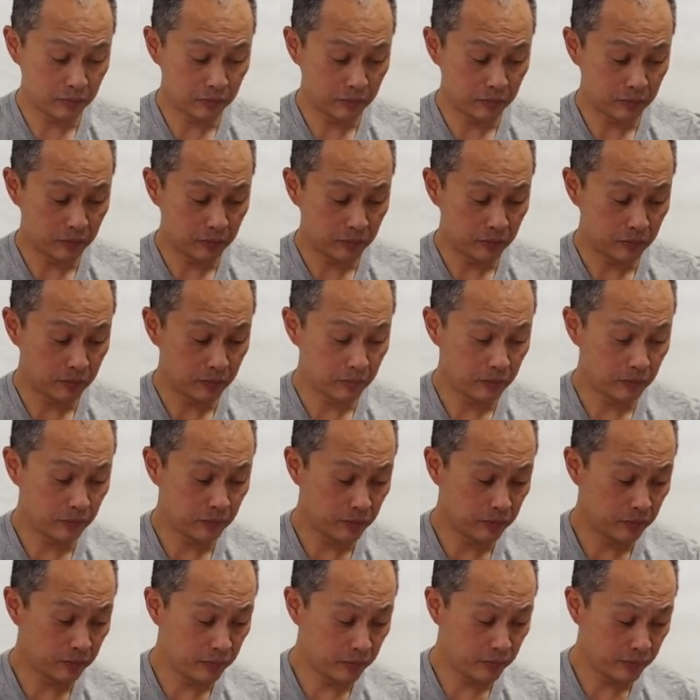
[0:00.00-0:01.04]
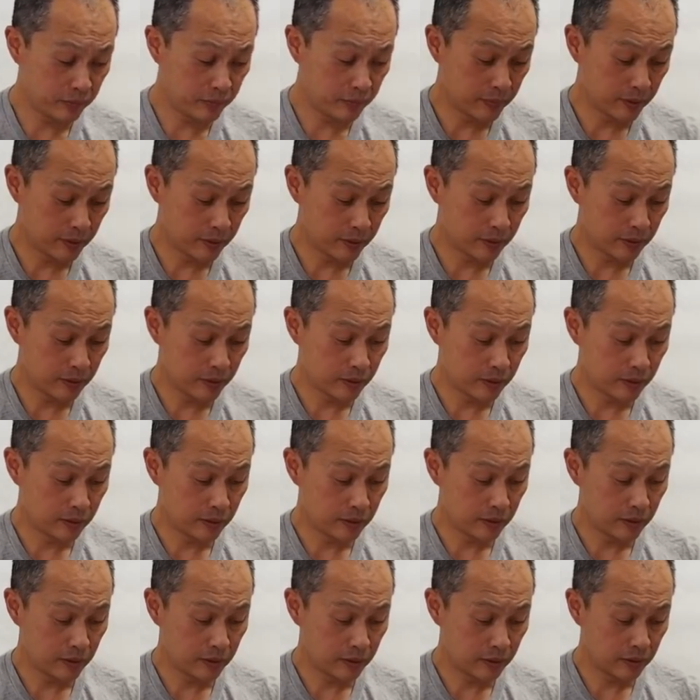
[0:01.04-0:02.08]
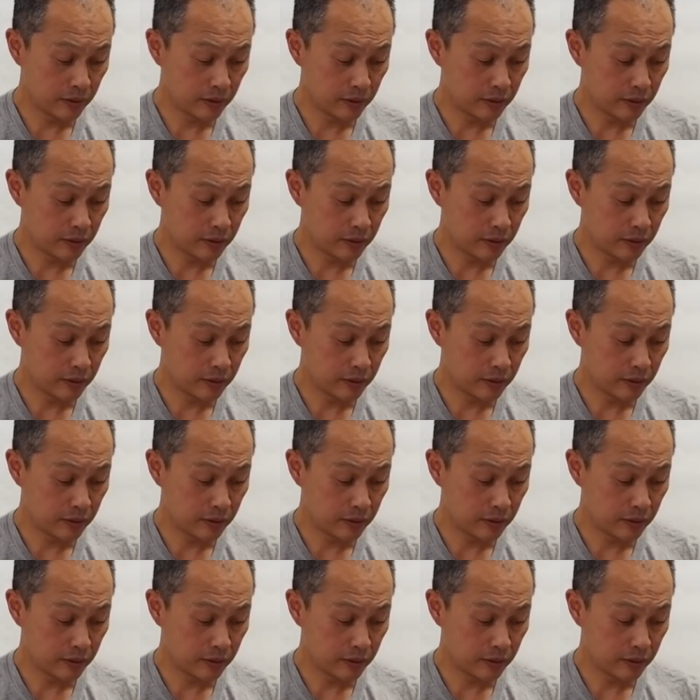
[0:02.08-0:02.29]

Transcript: (no one is talking)